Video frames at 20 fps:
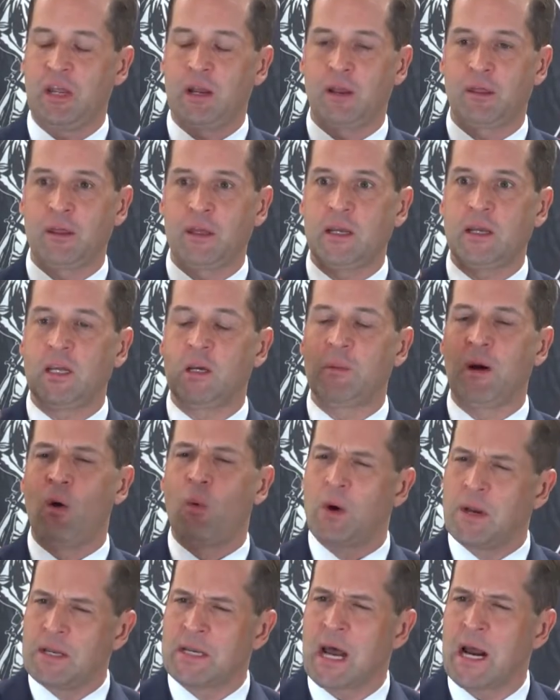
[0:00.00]
and thinking about
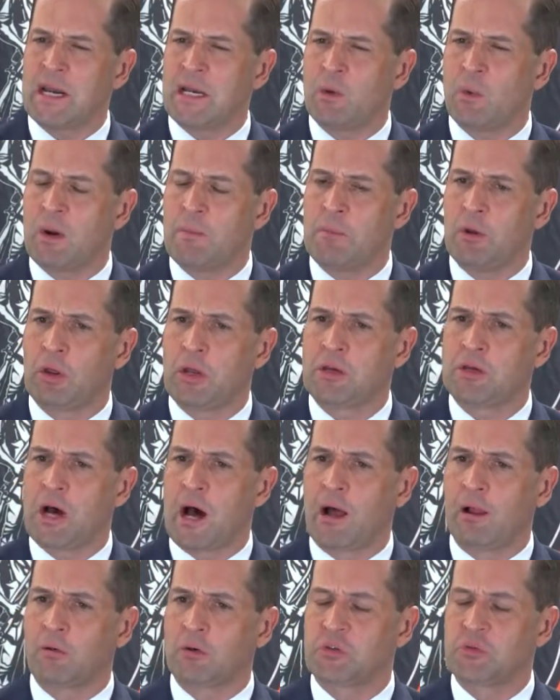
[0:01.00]
what $91
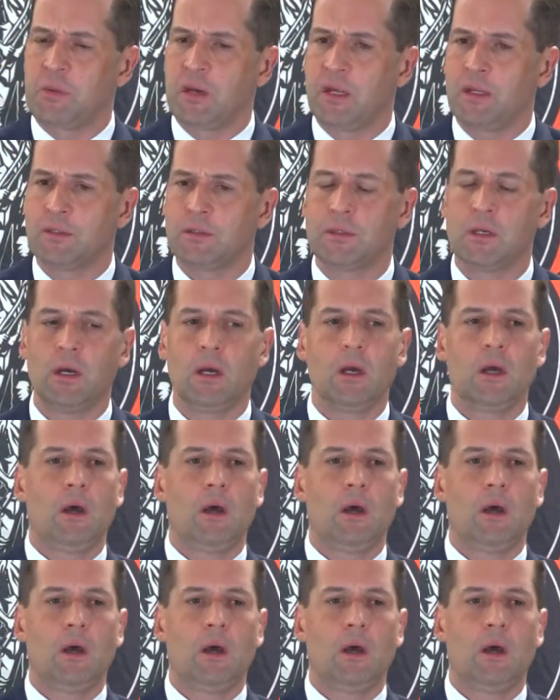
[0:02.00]
billion means.